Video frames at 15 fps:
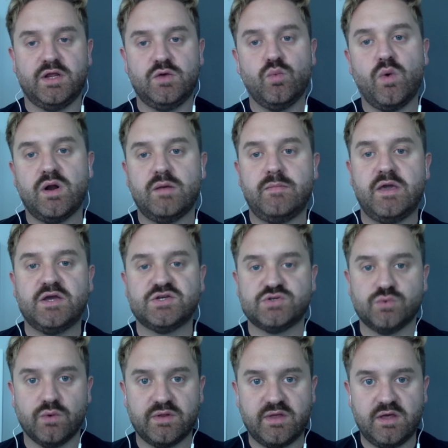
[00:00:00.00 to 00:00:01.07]
you want to make
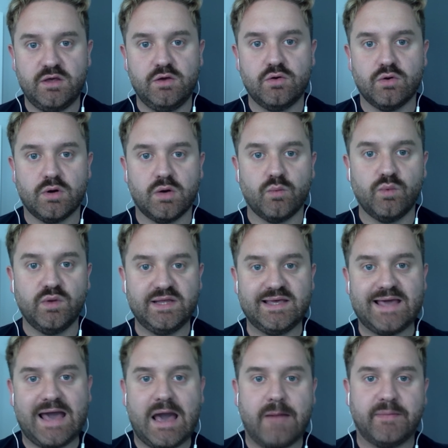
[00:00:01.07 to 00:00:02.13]
sure that you're really
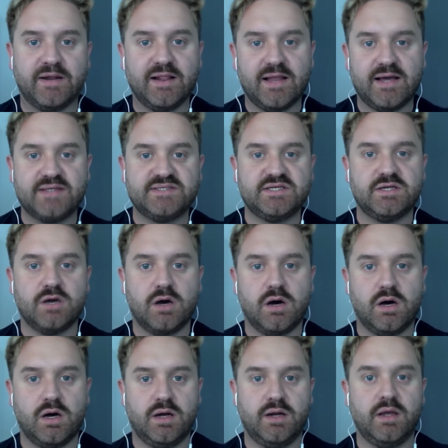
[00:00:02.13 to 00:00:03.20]
capitalizing
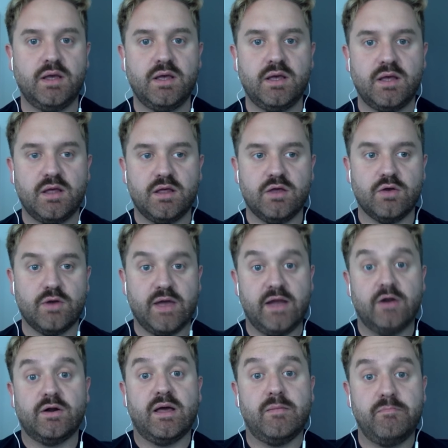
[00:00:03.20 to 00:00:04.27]
on your
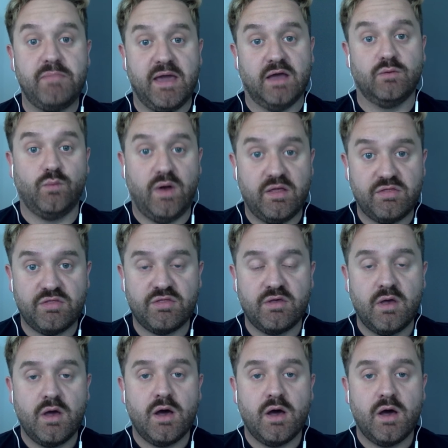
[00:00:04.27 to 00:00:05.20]
internet bandwidth.